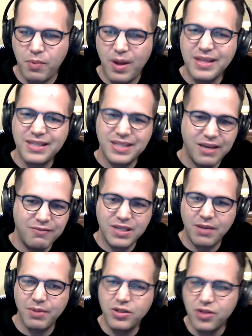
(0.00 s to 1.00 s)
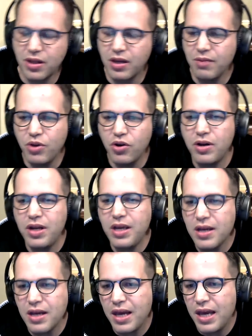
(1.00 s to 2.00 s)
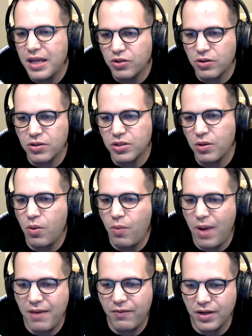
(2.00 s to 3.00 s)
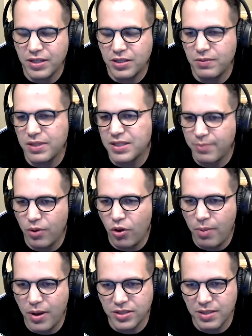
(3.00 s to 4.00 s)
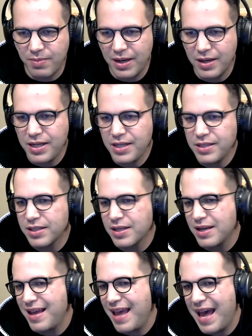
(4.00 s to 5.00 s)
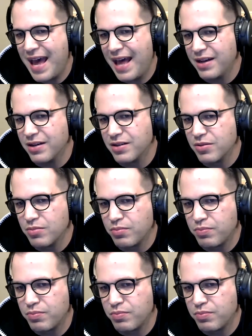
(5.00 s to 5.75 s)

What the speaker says: While this gives something to the community, it's also a way for us to explore possibilities and